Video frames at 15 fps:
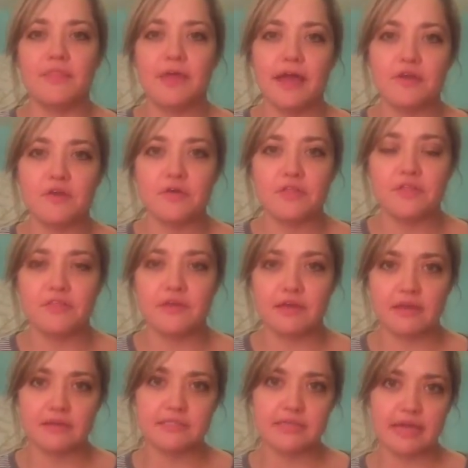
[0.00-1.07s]
I know that
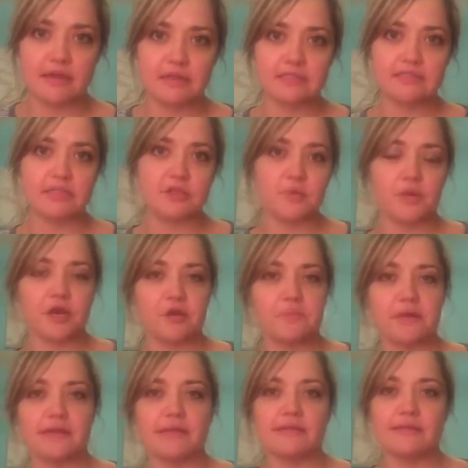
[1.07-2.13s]
the title is a little weird,
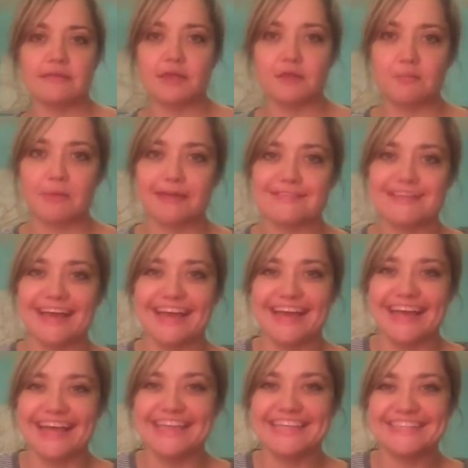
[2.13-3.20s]
but it'll make
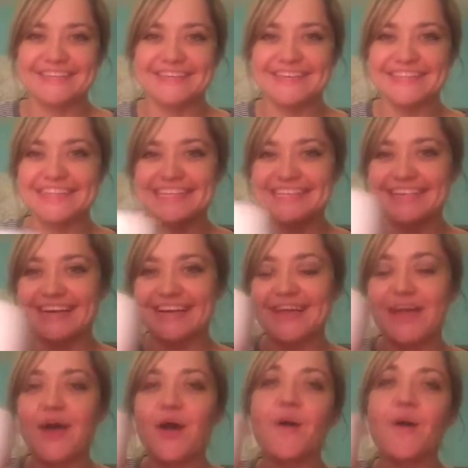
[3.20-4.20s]
sense once I start.